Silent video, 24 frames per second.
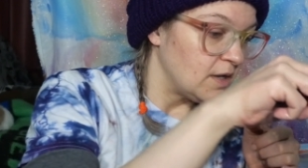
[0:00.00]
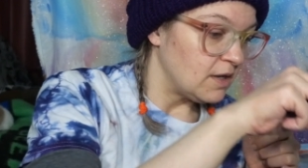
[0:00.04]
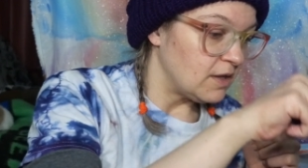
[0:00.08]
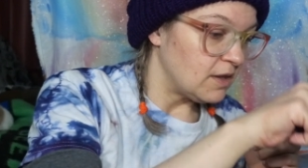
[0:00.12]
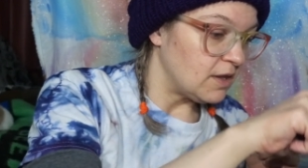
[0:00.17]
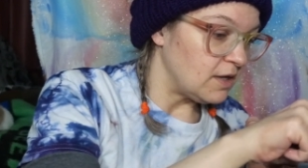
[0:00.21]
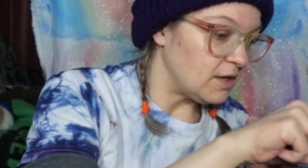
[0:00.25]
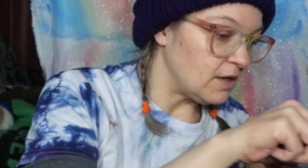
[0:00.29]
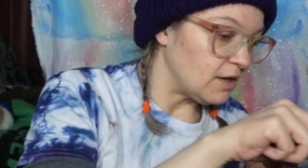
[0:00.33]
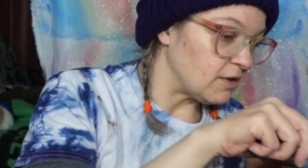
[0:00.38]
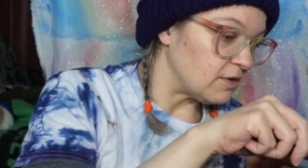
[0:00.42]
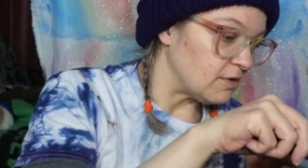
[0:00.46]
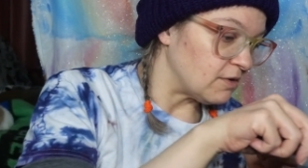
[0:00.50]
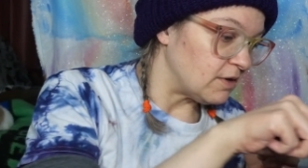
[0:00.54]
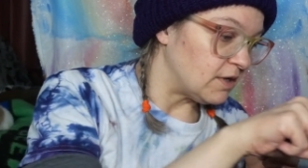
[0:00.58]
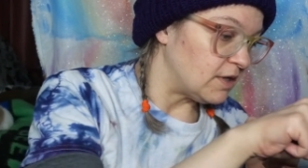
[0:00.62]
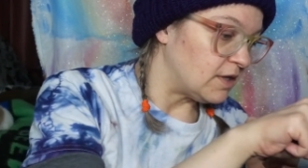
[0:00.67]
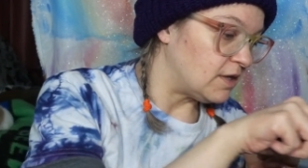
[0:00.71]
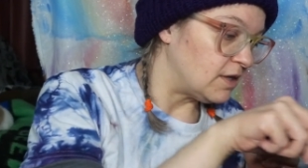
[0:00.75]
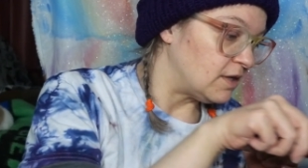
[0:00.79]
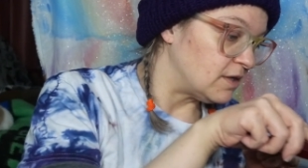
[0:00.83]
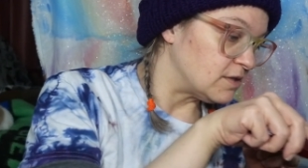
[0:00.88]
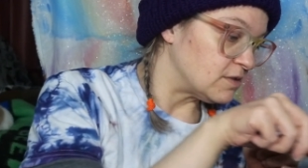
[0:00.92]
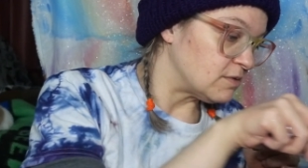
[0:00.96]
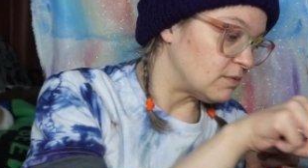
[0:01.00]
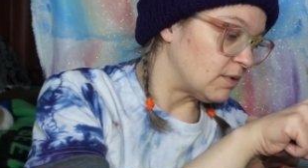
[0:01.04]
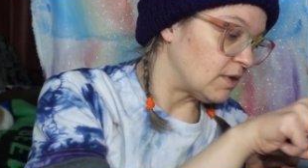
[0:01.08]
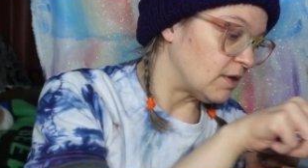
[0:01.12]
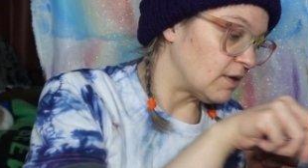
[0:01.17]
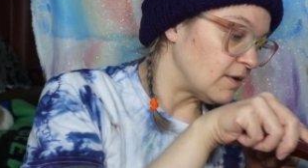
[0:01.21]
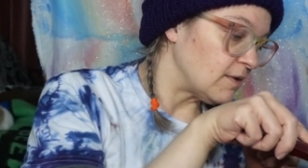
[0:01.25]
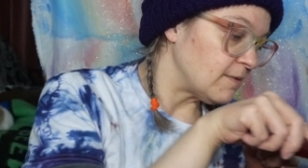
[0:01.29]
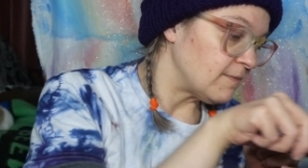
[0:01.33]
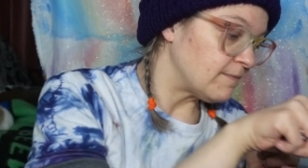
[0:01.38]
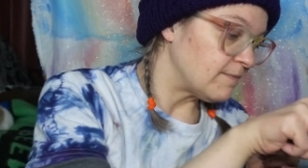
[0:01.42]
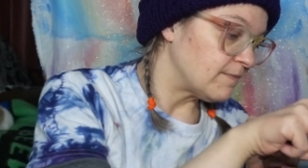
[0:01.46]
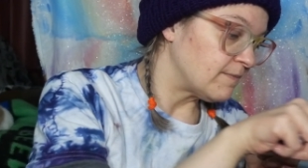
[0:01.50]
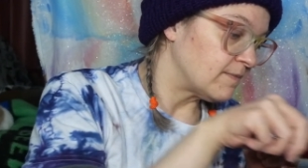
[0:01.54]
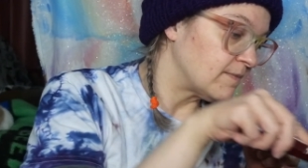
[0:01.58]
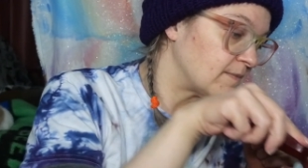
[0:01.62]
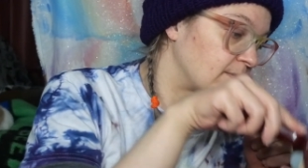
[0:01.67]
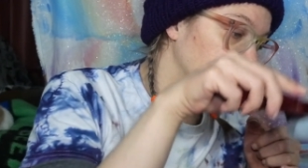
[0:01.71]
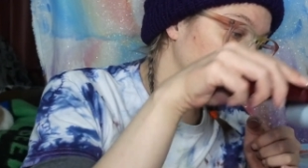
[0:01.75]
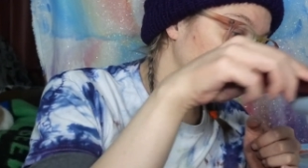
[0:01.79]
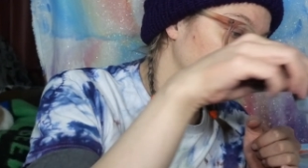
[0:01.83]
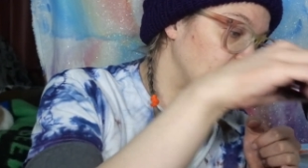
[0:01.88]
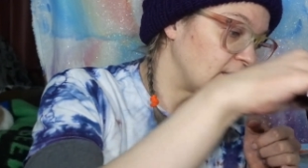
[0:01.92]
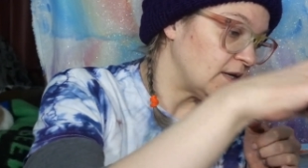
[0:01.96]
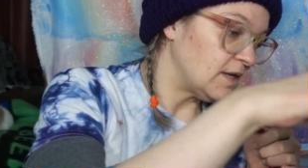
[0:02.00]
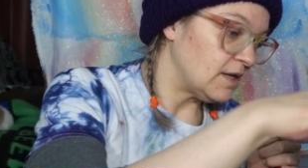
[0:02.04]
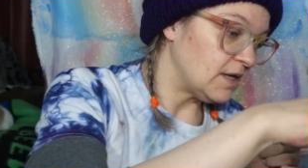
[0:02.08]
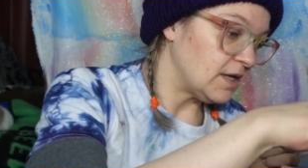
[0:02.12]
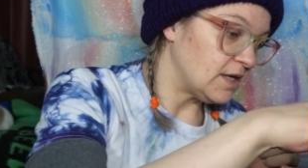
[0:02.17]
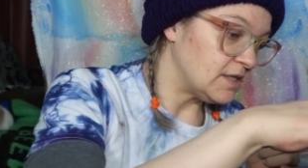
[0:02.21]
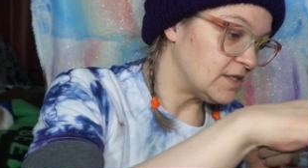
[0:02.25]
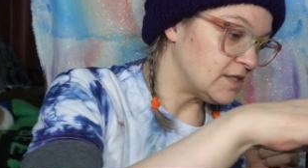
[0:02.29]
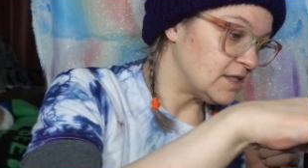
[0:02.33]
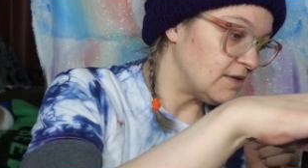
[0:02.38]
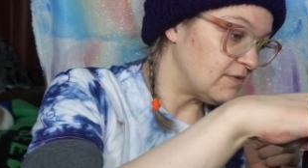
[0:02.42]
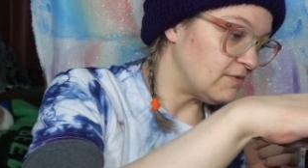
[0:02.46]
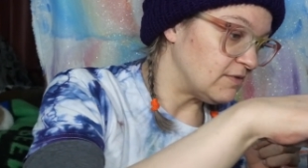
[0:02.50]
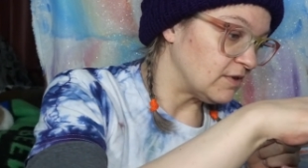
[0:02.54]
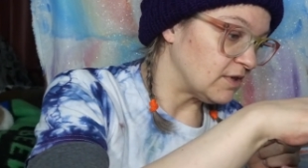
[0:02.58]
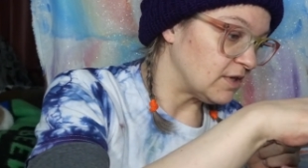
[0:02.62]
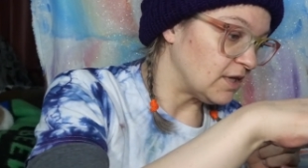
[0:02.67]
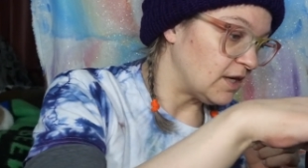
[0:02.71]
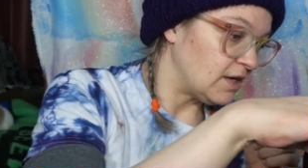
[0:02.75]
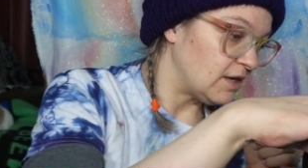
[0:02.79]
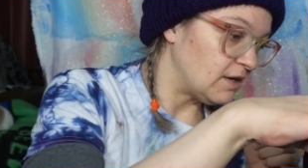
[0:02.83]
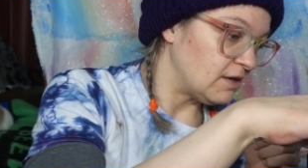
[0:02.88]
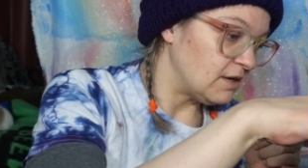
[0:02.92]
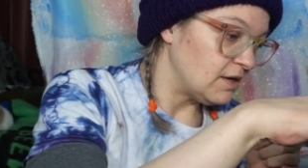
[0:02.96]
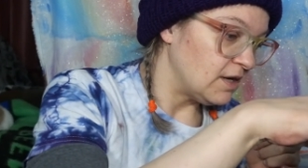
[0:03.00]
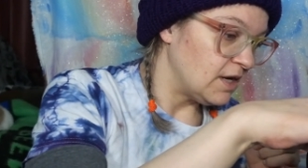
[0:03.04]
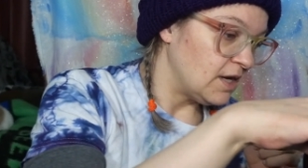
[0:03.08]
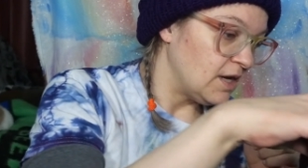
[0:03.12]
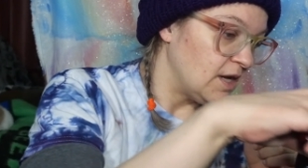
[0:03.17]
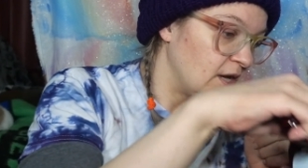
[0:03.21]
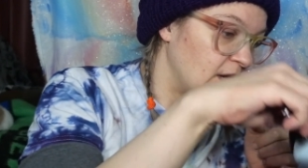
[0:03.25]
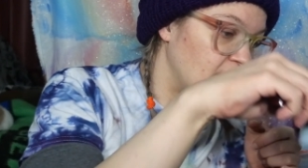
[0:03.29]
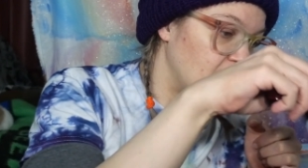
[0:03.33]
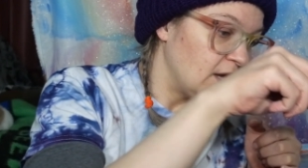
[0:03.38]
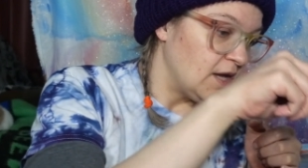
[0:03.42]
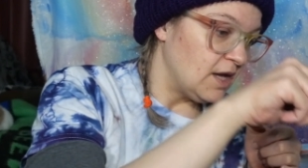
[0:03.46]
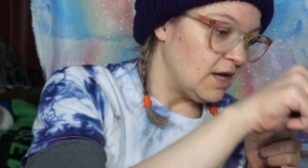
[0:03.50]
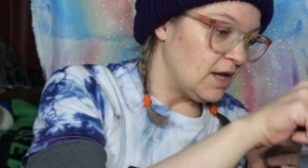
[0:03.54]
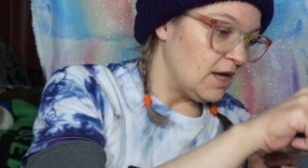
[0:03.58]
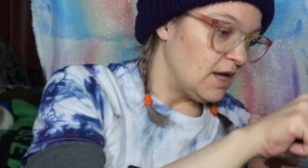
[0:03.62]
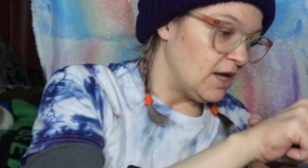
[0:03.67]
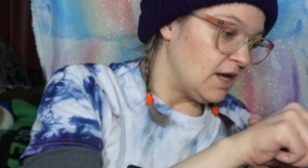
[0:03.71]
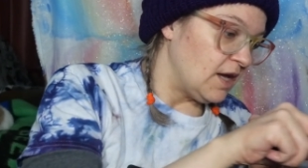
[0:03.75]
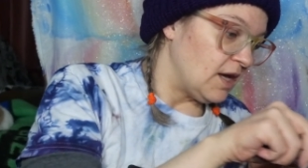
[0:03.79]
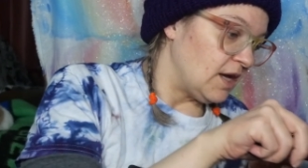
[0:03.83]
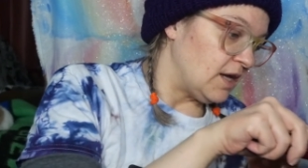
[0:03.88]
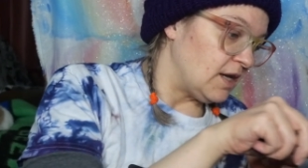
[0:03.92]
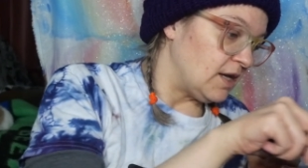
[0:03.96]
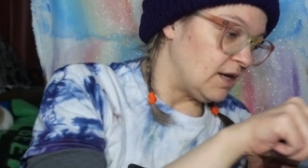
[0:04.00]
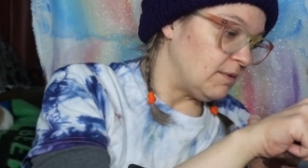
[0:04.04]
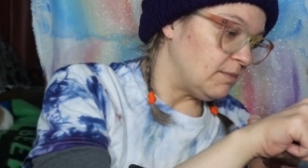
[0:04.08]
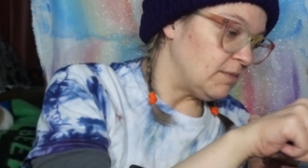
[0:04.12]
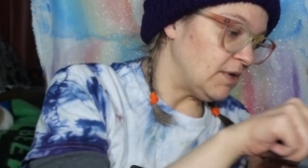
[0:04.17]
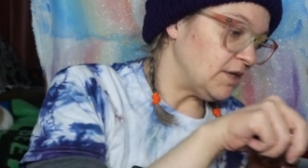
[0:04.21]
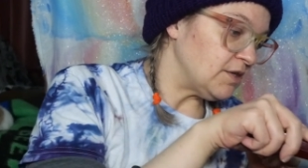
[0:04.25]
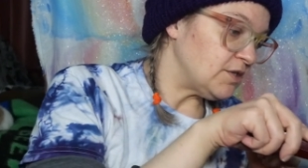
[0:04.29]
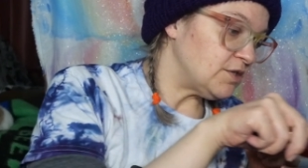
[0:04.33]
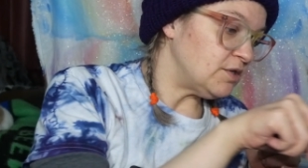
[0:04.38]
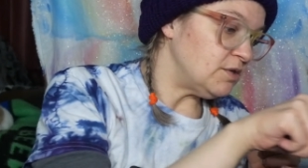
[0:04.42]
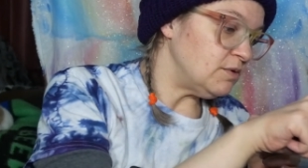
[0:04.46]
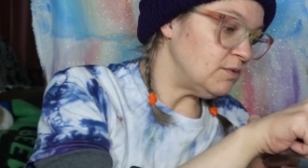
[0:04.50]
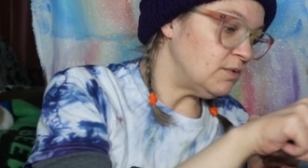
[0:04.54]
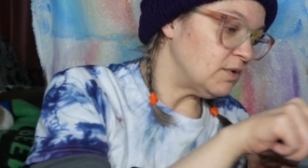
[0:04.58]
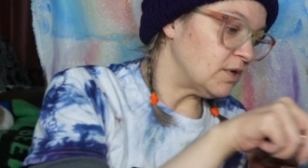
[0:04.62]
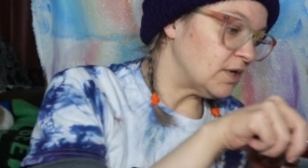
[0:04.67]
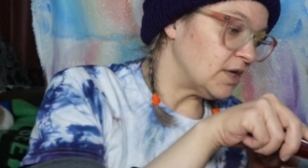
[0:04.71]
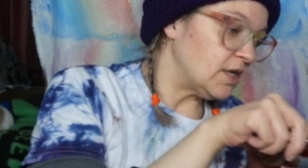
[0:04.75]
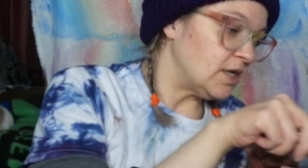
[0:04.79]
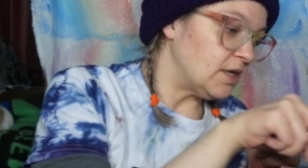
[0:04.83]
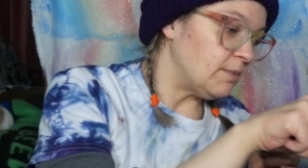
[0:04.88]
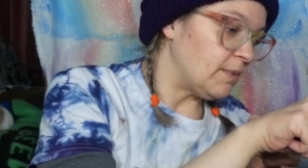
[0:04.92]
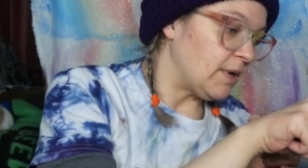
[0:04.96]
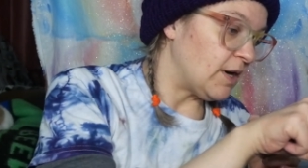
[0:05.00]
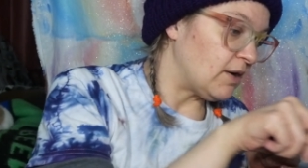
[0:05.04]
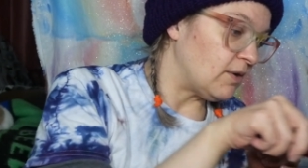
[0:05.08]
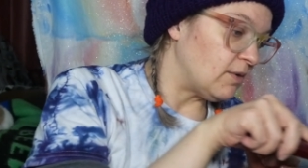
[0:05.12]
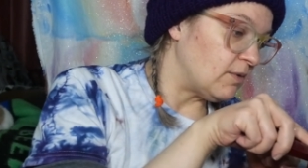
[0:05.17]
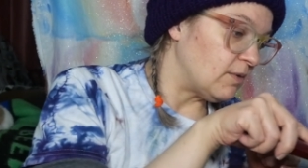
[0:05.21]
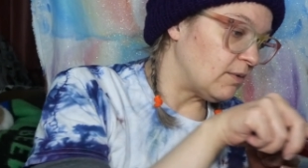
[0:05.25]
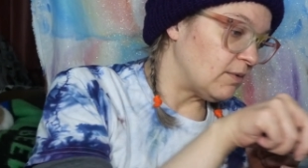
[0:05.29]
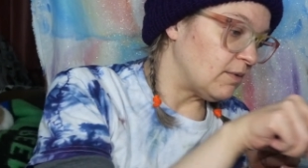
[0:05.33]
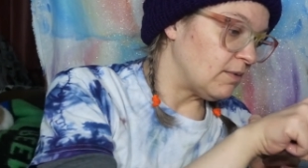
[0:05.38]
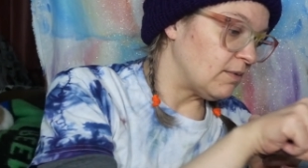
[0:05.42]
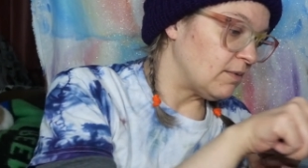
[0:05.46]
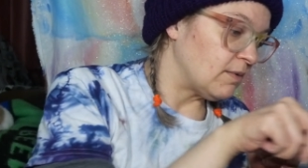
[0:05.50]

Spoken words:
than other inkings will. A nice even layer. And I'm not too worried about